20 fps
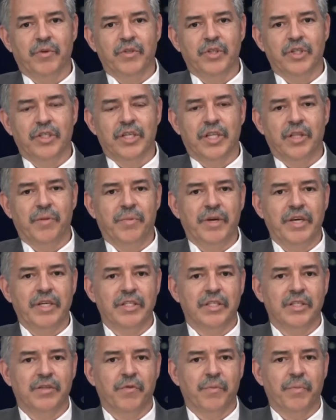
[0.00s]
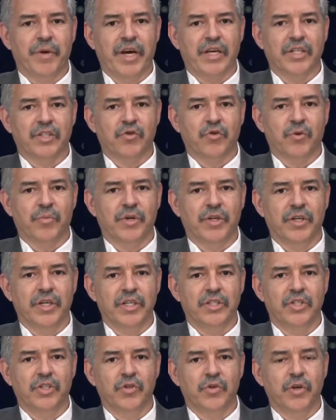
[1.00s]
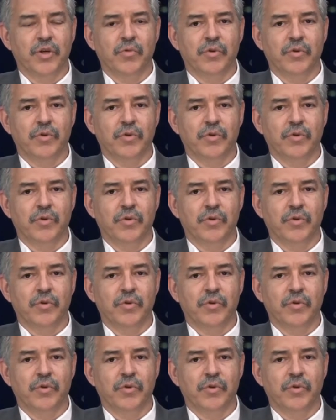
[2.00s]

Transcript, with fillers: just on the basis of a past criminal history,